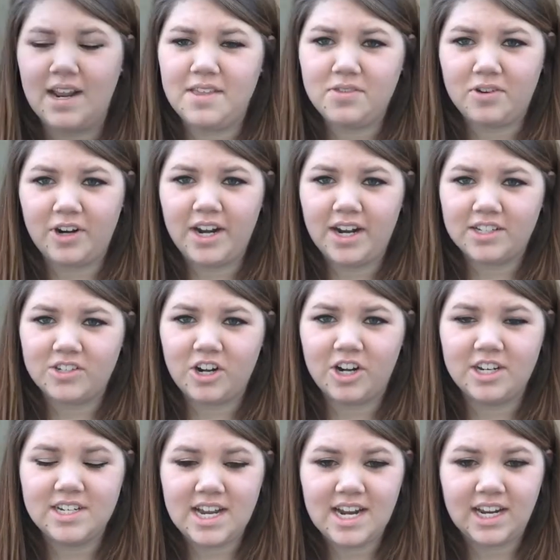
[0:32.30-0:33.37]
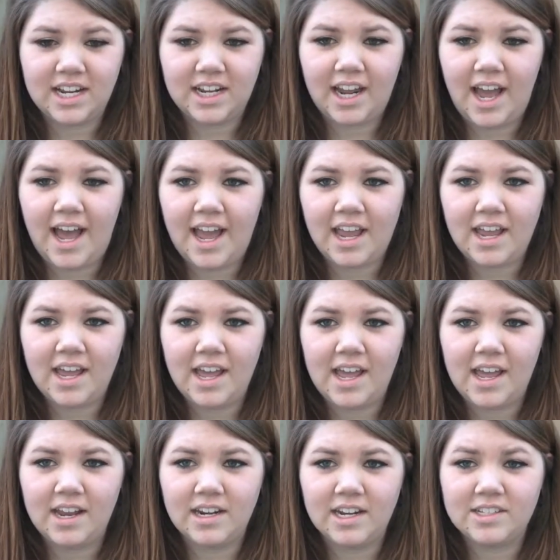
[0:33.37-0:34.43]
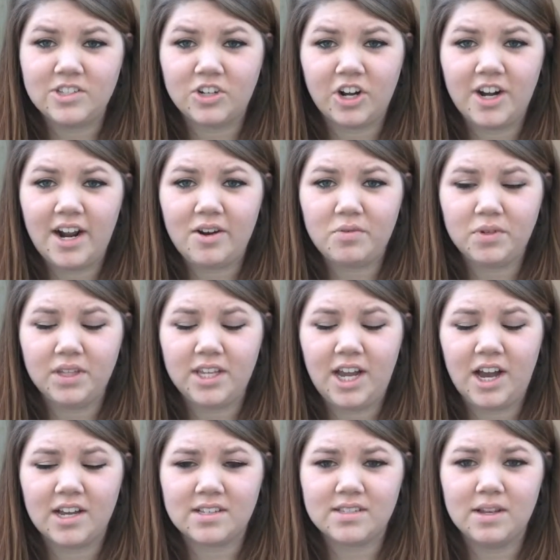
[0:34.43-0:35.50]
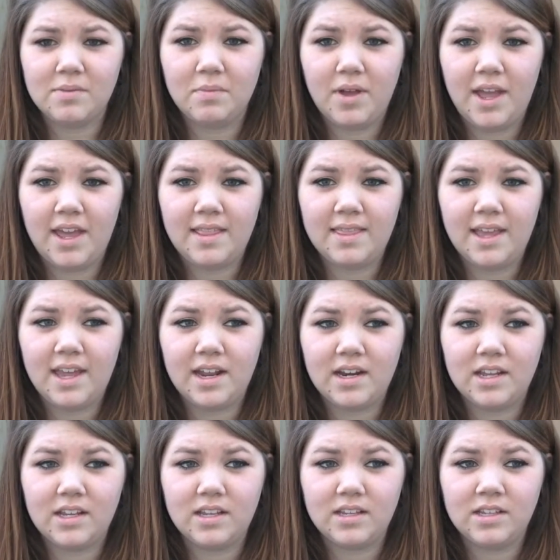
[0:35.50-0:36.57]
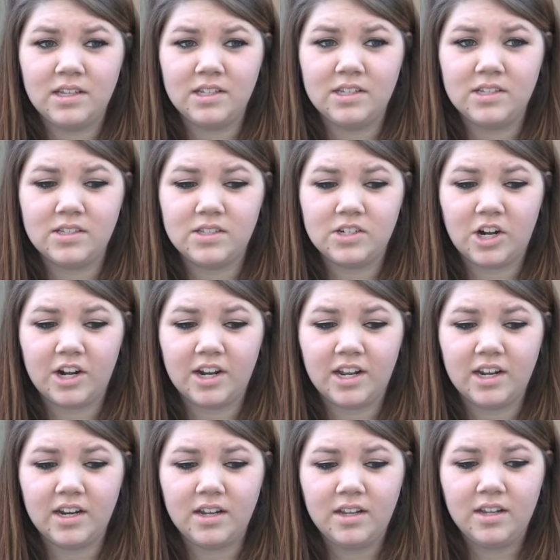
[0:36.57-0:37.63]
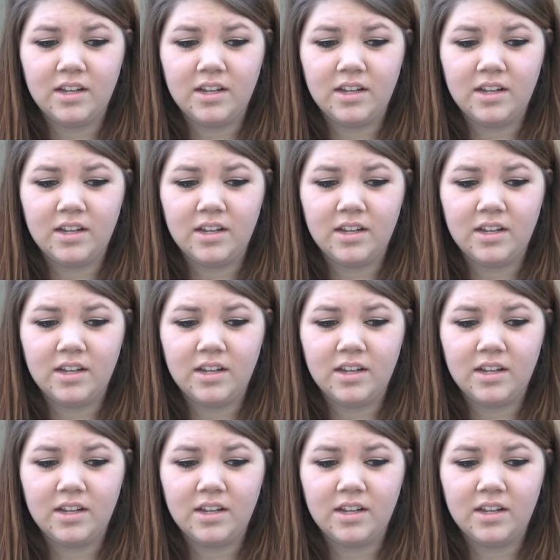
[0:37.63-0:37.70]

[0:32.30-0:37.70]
8th grade, I started dating a guy, and it started out really awesome, and then he started